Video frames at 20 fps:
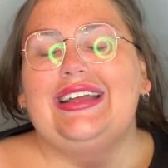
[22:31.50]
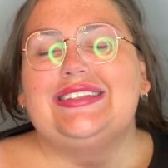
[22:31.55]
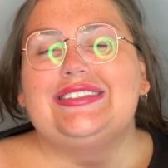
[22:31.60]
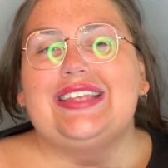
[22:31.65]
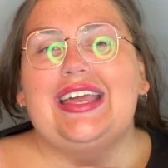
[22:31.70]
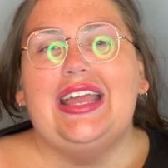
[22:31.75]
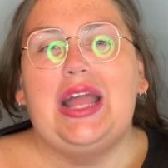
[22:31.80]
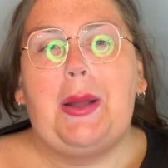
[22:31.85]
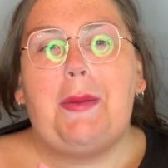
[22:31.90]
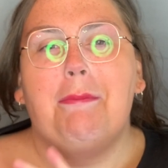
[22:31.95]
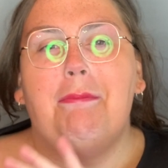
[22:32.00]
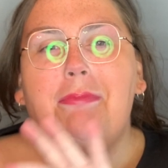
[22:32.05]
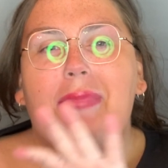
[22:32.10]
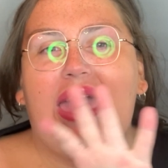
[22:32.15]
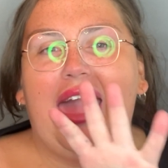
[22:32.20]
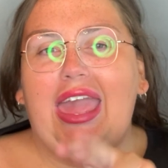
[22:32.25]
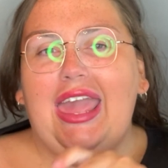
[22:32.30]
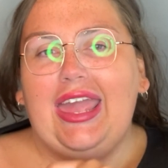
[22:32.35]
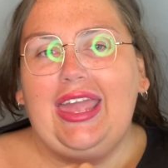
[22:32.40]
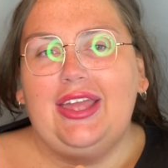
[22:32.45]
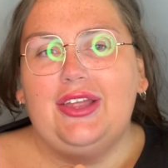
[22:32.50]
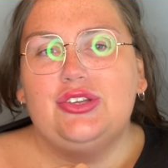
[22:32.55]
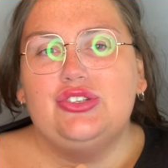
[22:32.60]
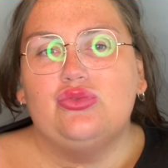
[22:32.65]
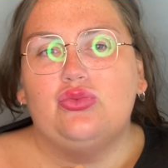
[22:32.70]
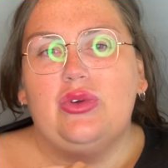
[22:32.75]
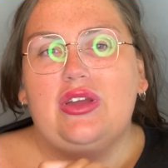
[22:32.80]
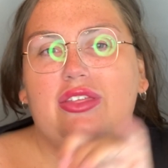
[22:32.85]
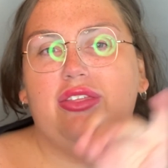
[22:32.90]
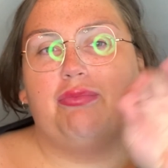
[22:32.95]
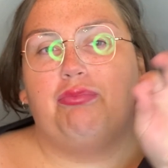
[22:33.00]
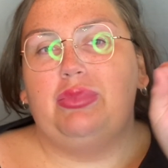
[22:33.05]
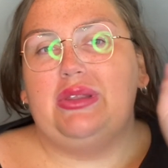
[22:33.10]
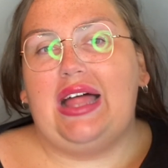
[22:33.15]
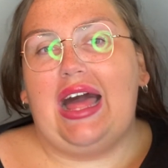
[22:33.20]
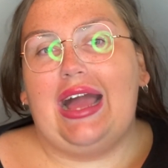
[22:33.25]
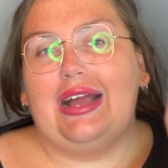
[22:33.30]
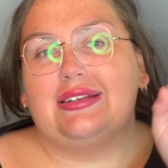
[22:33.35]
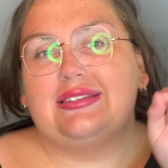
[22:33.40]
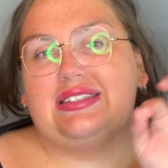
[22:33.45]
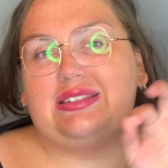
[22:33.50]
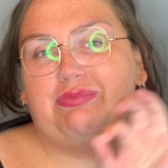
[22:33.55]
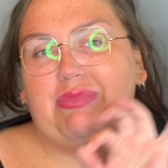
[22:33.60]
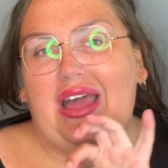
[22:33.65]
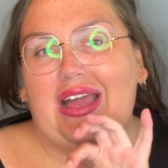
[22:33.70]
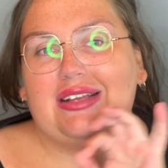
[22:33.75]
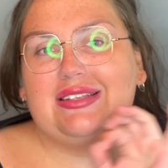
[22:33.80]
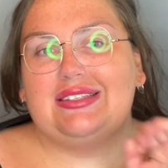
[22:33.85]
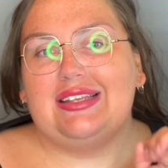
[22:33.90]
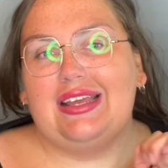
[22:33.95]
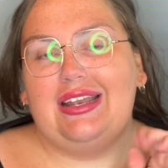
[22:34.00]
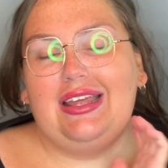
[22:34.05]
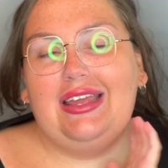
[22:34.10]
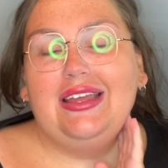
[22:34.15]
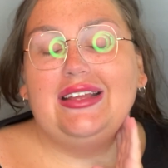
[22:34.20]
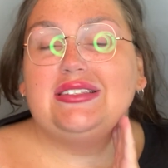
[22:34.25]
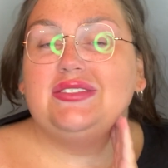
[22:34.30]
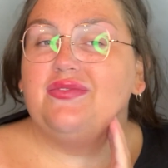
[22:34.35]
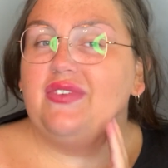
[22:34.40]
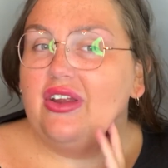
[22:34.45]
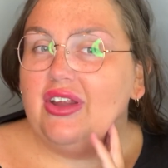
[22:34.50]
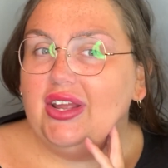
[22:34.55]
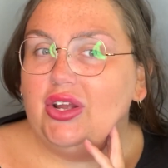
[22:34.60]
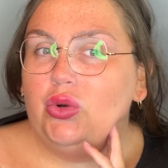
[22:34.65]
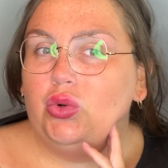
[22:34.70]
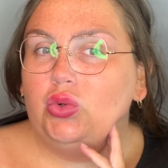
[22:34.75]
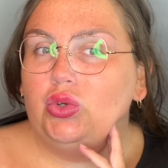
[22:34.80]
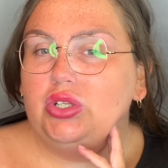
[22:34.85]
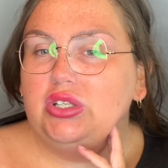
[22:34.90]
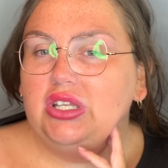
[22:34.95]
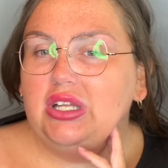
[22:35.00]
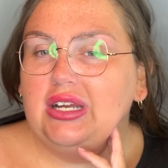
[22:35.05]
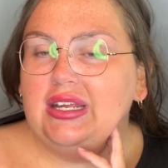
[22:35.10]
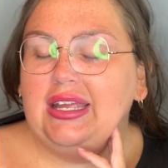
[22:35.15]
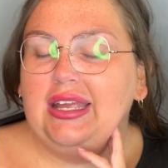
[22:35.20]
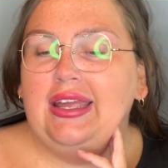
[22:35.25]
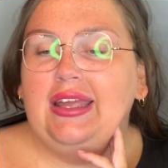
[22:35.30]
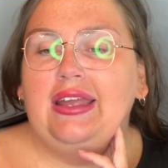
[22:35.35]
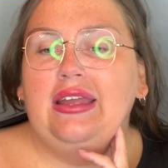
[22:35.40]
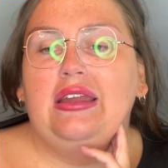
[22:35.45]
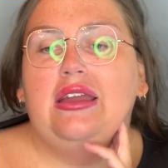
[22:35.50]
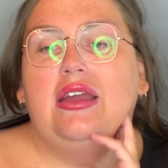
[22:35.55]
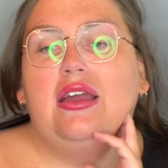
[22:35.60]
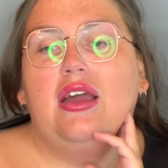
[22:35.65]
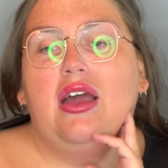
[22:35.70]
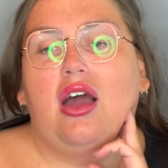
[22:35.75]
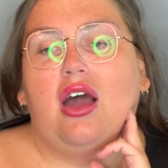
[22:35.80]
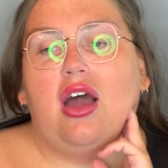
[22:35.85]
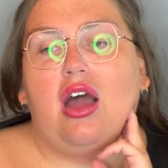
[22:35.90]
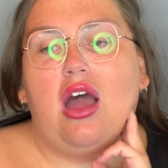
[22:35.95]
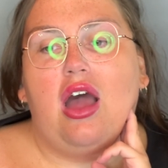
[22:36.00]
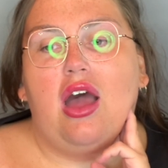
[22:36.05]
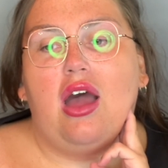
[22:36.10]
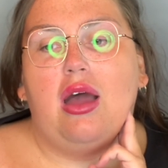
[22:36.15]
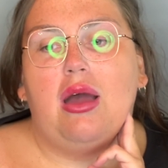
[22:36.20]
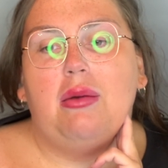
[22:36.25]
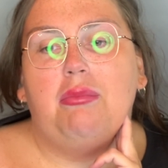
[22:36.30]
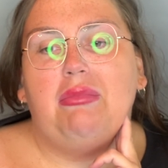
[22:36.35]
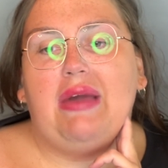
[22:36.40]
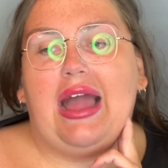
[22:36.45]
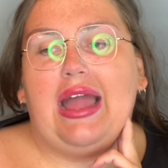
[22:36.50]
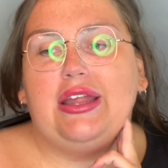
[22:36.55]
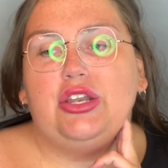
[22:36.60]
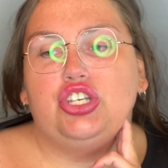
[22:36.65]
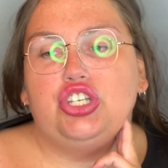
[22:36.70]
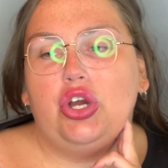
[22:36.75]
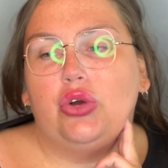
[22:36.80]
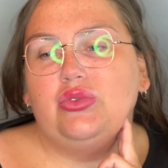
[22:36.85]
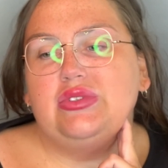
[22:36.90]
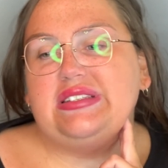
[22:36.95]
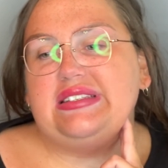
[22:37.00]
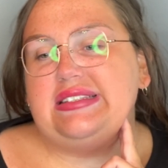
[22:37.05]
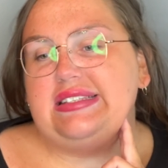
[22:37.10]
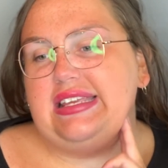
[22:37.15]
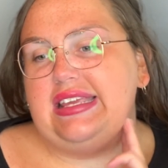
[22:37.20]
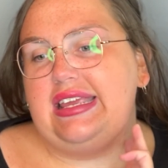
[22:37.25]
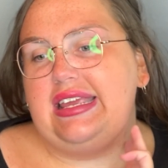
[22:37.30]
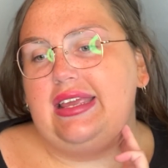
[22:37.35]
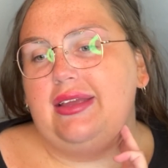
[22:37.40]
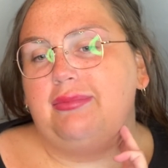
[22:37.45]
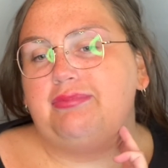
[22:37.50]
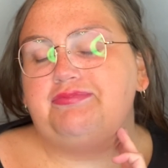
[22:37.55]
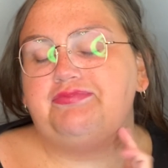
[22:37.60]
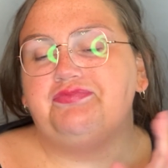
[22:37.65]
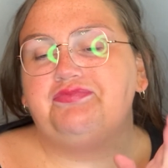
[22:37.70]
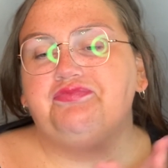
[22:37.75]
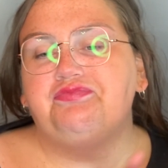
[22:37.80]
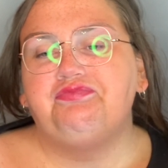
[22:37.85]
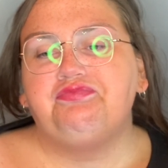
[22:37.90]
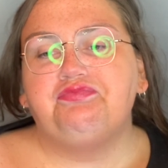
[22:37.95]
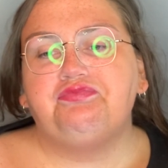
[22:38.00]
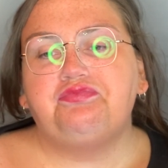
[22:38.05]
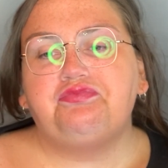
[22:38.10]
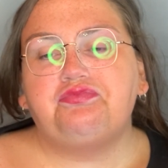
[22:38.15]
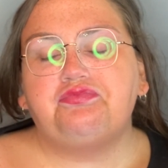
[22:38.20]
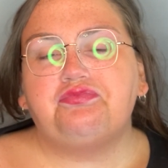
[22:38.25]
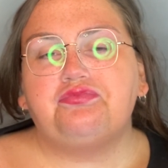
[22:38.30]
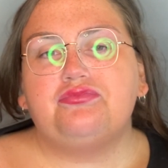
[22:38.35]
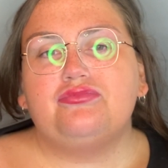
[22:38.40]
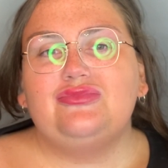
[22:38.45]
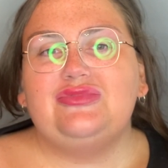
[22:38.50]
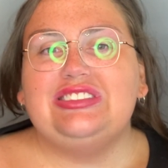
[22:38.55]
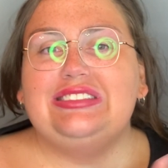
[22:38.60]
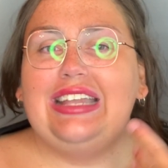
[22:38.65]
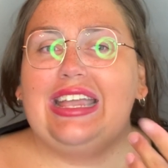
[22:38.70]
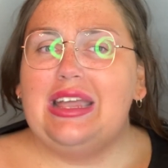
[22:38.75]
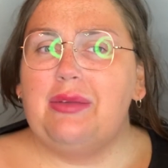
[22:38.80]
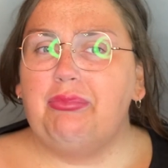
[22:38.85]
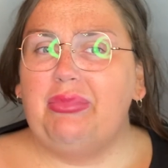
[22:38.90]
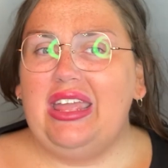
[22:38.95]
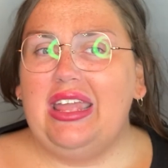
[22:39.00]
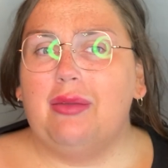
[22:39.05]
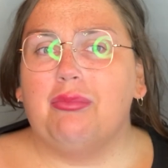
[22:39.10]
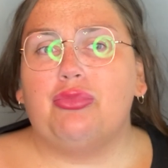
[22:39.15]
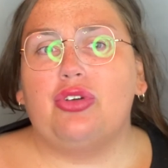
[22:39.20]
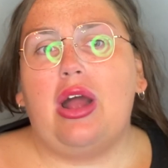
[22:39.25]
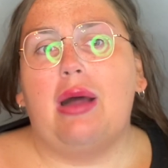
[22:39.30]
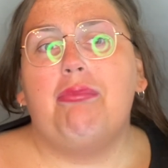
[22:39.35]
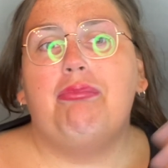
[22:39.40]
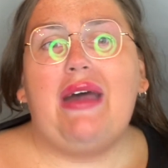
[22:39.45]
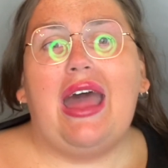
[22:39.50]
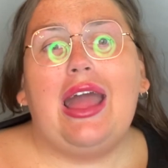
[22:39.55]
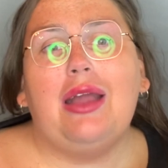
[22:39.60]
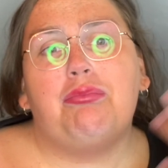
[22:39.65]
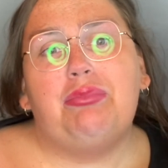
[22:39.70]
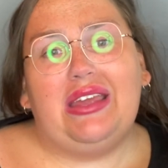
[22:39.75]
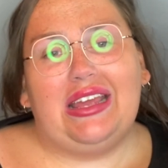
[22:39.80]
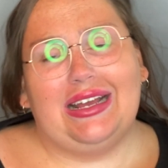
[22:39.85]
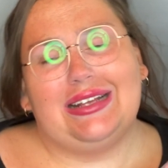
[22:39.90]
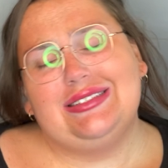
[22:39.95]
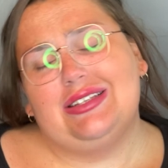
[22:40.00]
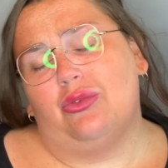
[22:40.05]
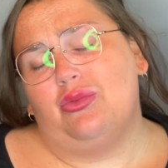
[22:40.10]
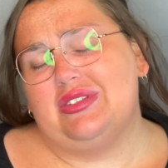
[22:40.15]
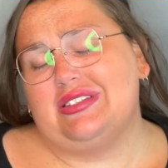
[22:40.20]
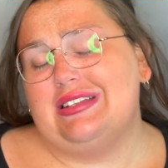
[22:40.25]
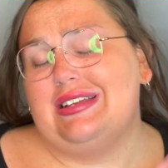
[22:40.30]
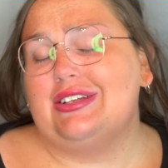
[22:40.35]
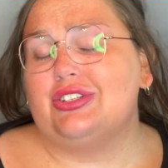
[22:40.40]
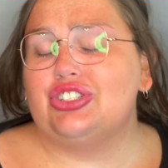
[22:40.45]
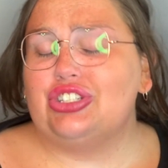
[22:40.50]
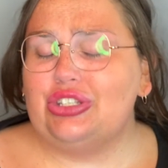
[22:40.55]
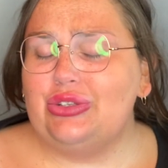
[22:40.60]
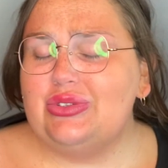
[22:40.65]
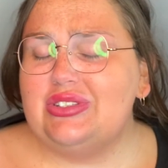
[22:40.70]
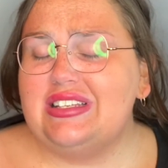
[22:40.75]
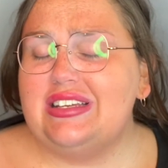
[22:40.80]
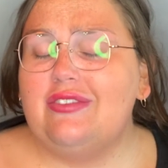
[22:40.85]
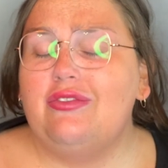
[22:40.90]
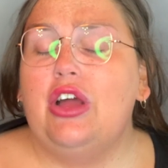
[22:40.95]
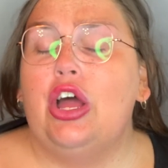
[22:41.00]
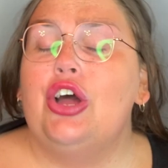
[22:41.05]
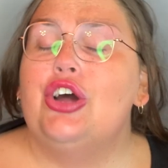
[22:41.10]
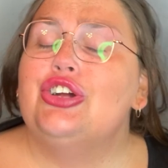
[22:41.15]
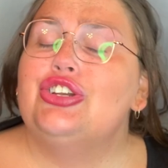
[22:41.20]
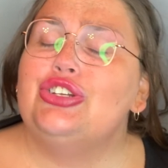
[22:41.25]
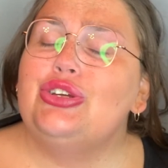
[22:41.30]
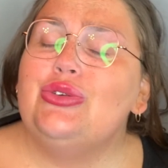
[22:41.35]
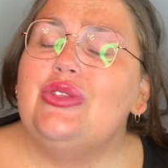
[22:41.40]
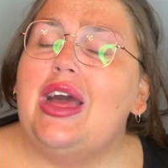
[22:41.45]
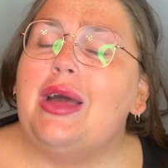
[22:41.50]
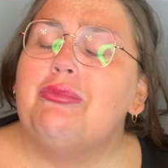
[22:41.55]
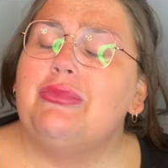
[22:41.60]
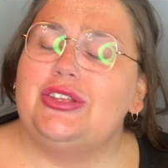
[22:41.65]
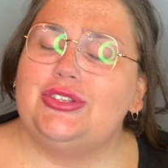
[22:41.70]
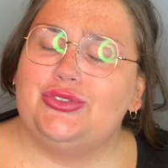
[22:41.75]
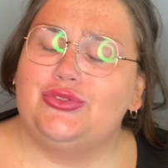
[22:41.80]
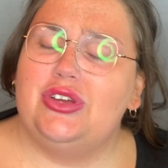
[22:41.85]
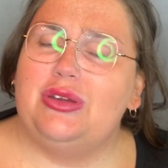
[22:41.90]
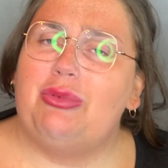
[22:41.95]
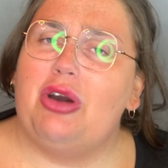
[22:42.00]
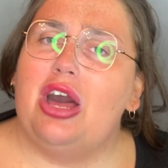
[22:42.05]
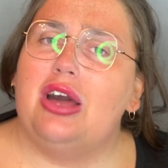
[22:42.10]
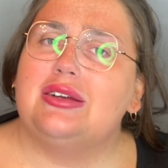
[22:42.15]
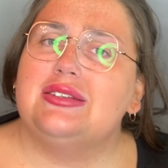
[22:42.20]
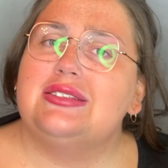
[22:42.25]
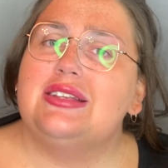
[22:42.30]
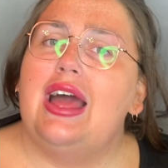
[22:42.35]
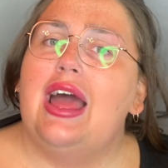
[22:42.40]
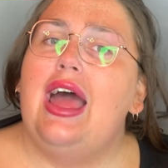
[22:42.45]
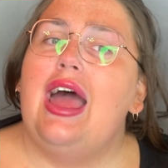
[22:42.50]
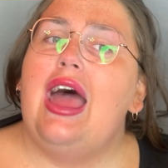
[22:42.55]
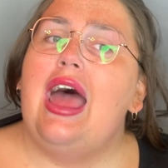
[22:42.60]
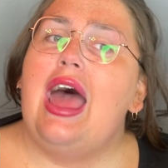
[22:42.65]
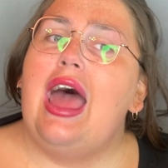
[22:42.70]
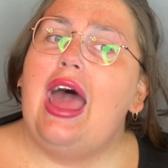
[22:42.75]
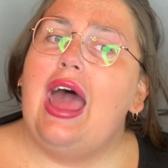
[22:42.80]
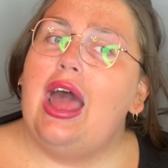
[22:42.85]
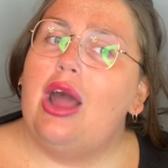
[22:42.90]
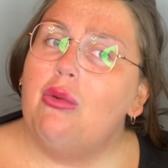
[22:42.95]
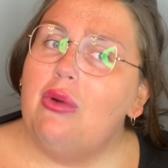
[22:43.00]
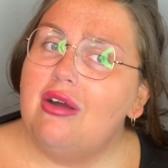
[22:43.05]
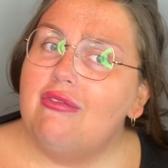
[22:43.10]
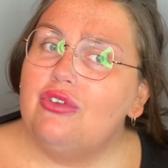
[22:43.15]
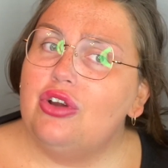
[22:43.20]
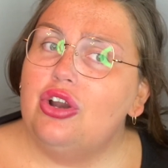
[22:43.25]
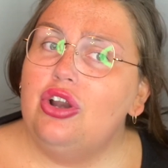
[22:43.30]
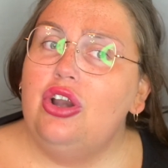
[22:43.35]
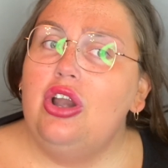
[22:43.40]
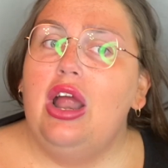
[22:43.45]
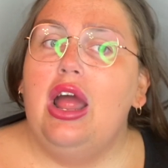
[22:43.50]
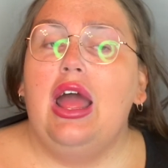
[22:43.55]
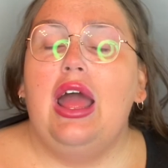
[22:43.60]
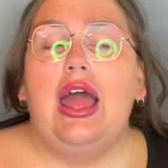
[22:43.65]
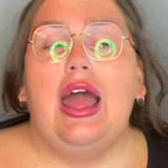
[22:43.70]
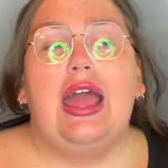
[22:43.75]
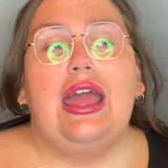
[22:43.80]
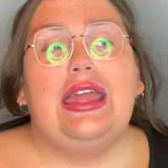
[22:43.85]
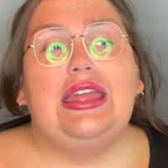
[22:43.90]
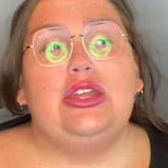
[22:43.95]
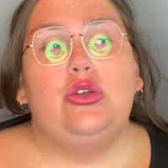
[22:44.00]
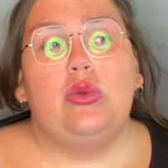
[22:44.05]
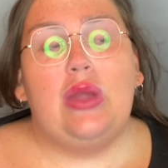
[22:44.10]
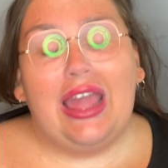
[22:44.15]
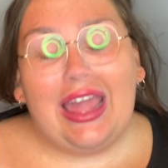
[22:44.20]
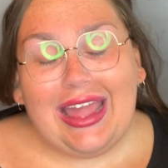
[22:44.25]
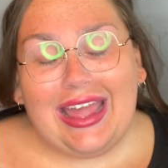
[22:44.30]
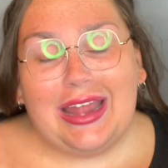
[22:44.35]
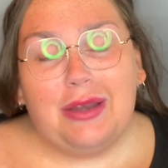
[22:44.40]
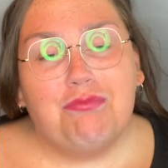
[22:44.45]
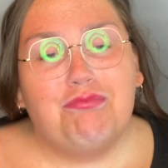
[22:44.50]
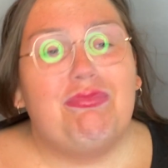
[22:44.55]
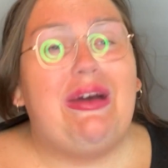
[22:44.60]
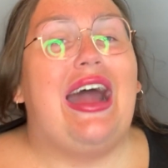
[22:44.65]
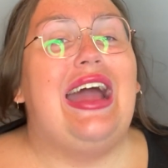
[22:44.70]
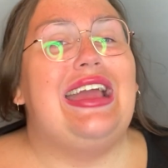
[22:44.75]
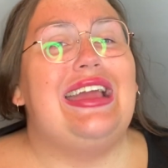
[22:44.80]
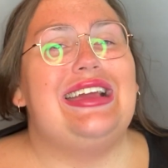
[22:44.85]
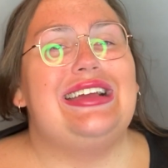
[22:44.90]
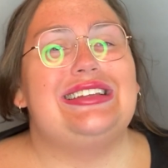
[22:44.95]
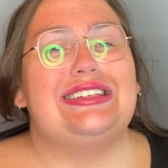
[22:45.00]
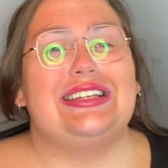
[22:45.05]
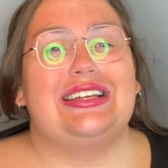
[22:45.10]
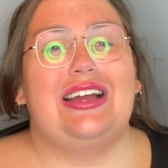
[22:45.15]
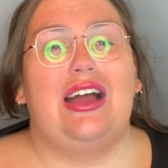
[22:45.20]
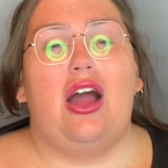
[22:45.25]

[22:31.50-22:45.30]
like a beige with black specks in it. It's very cool looking. I don't see it being brought back because it wasn't exclusive to that mystery box. However, you can buy it